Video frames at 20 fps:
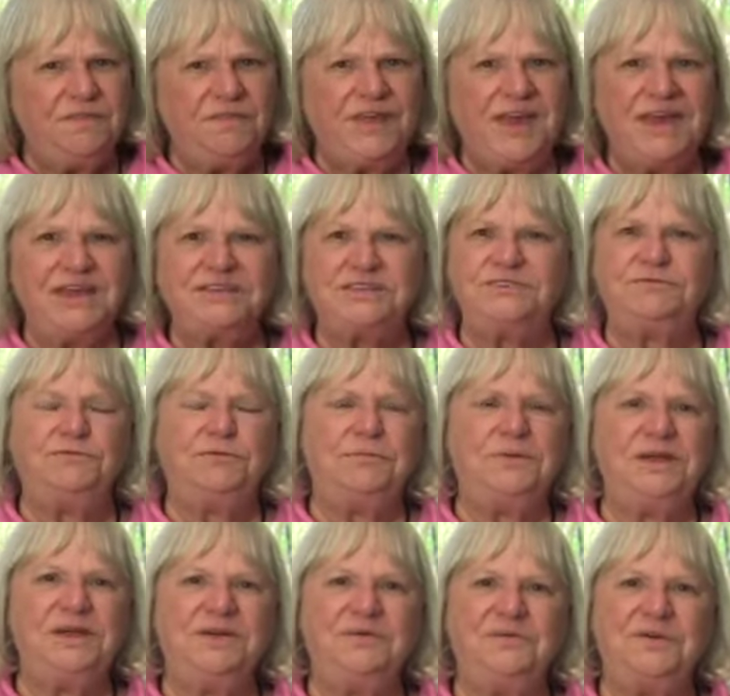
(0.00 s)
Thanks for
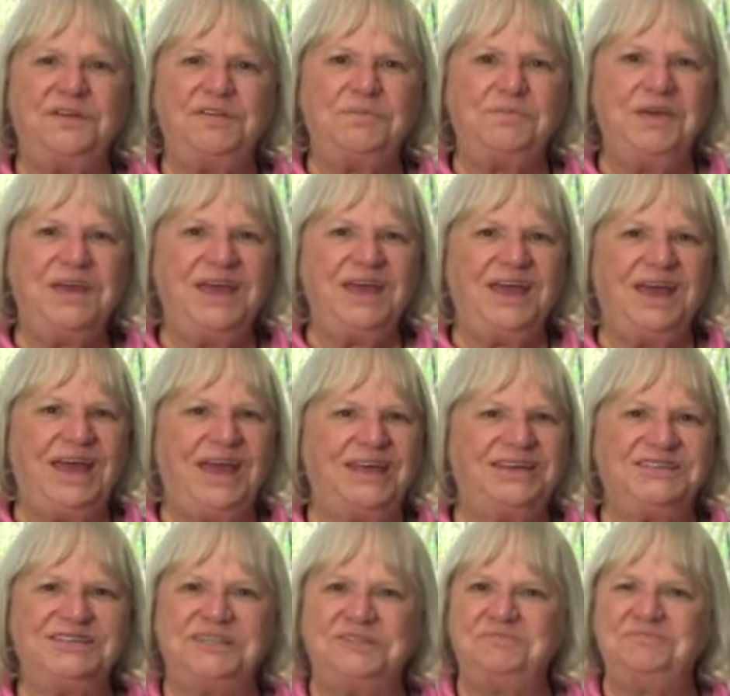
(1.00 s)
being with me,
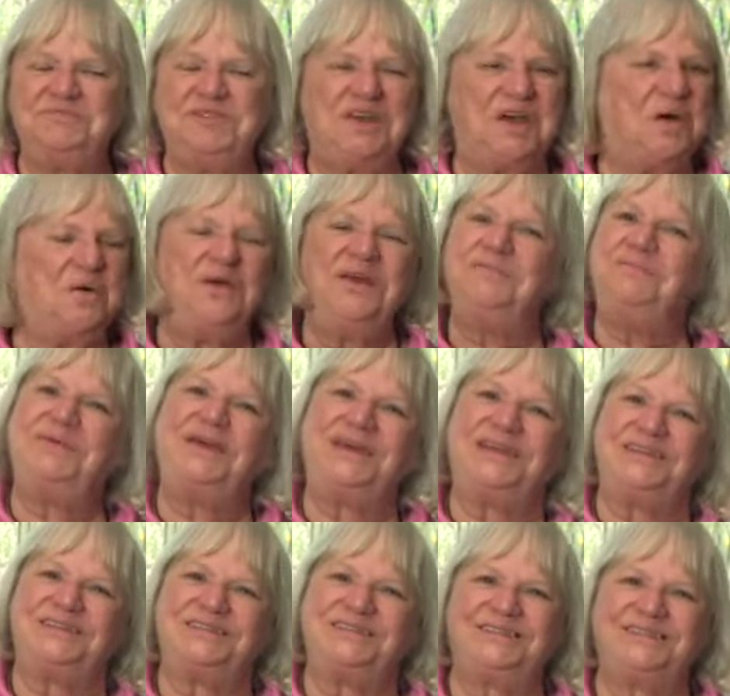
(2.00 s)
and go in
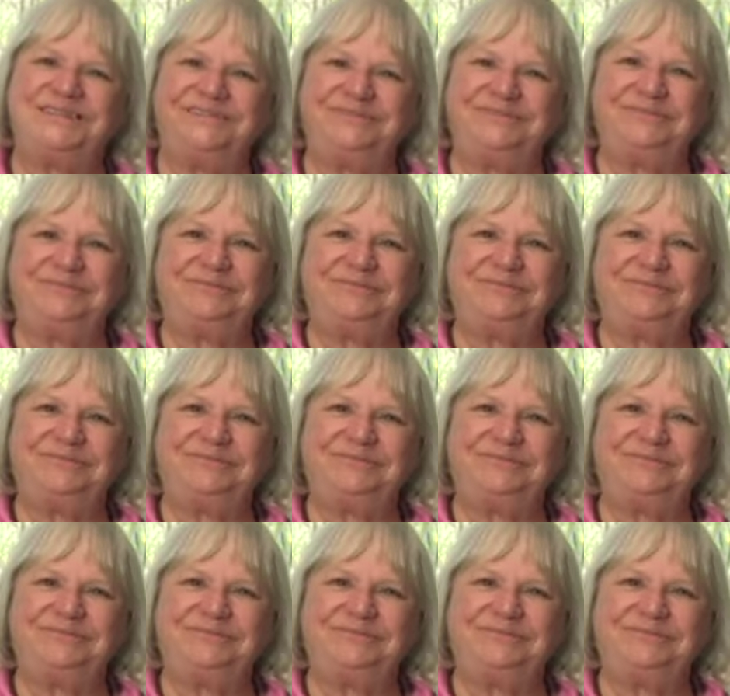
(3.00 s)
peace.